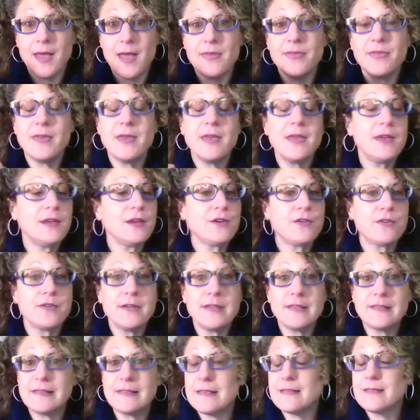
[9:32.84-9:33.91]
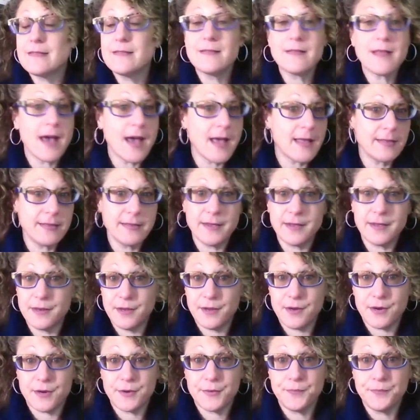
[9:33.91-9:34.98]
And the increase is not
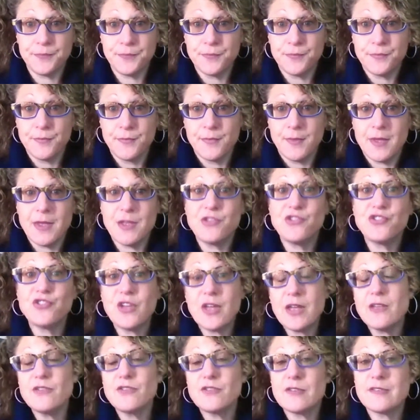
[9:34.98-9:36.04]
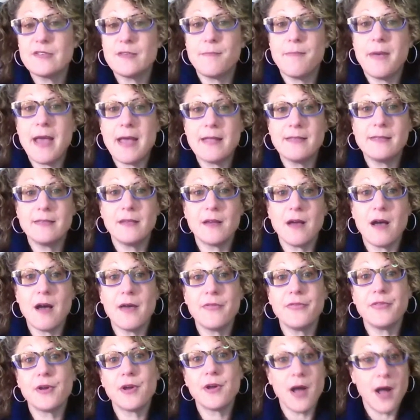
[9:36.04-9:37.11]
linear. It changes depending
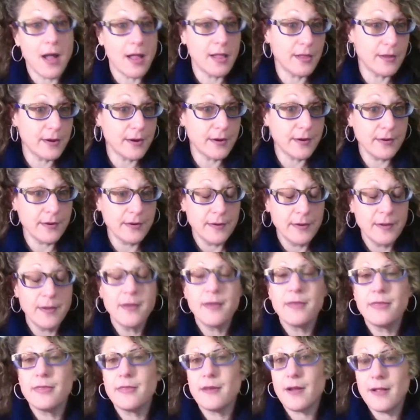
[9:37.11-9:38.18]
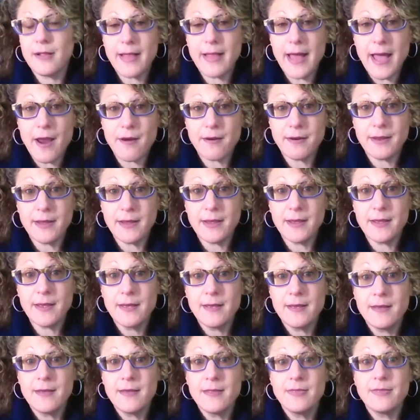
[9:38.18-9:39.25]
on the color, the clarity,
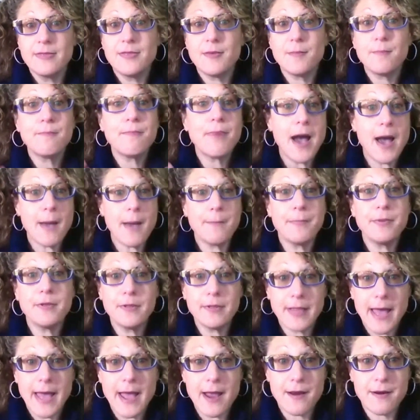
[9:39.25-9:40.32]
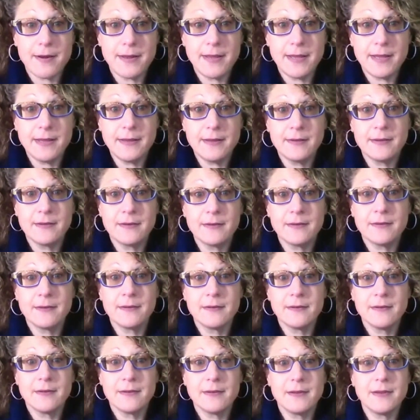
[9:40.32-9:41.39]
the popularity,
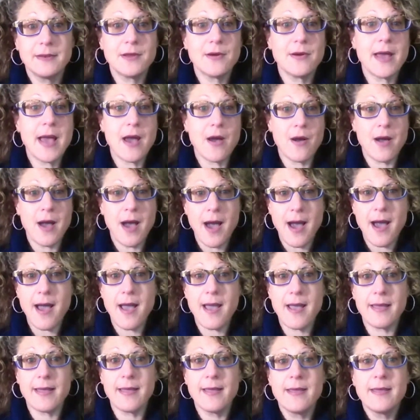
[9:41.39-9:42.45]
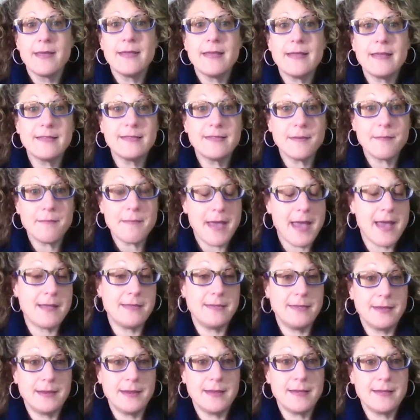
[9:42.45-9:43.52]
you know, how high in
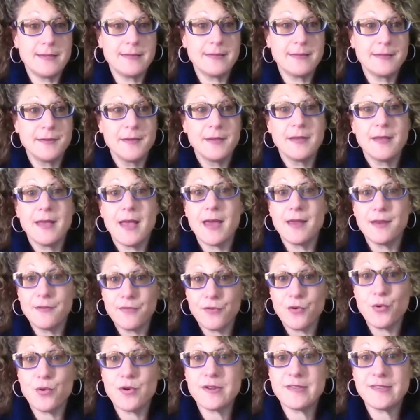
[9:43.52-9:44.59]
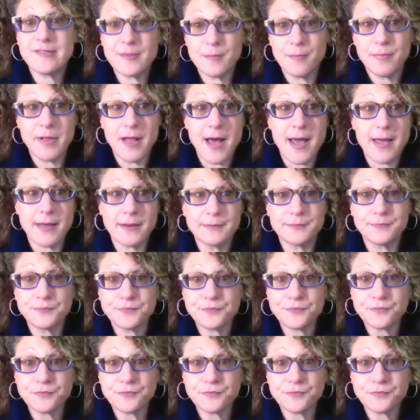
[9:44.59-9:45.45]
demand it is, and of course, supply.